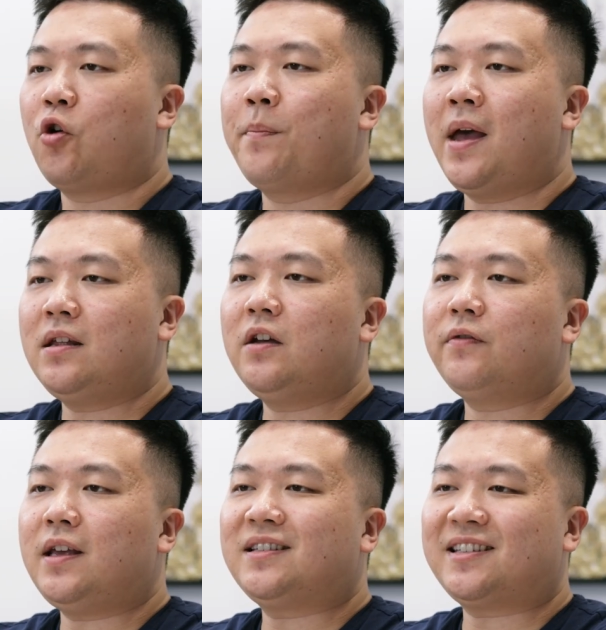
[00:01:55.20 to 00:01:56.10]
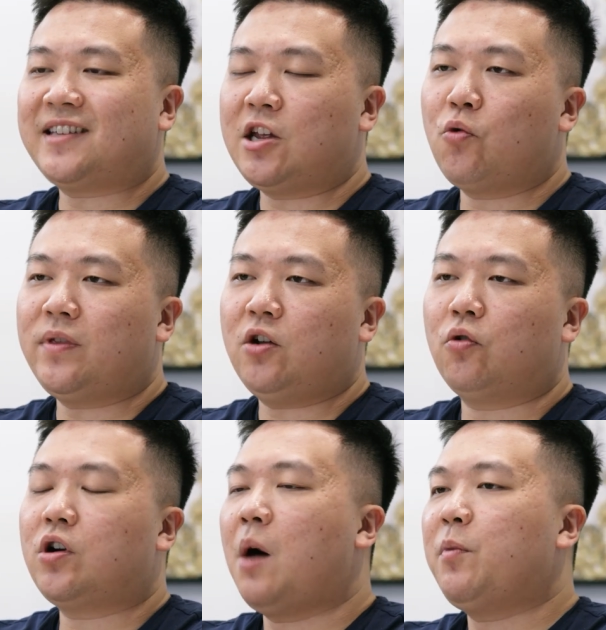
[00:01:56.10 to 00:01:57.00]
There are many of these single
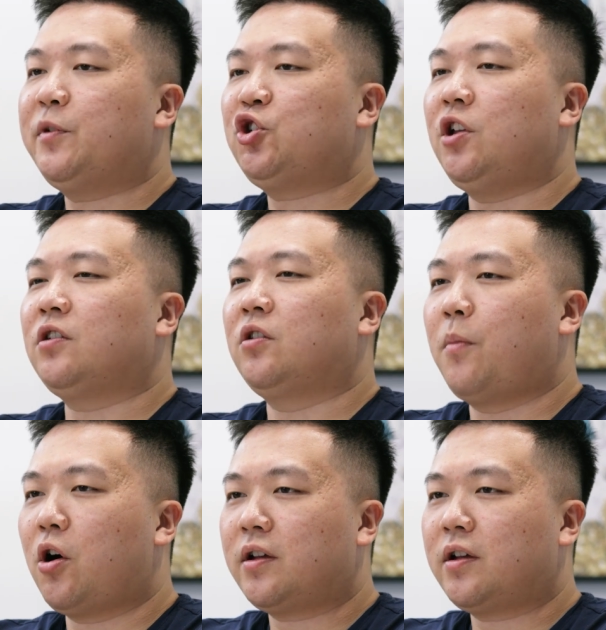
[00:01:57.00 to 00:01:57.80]
needle combo machines on the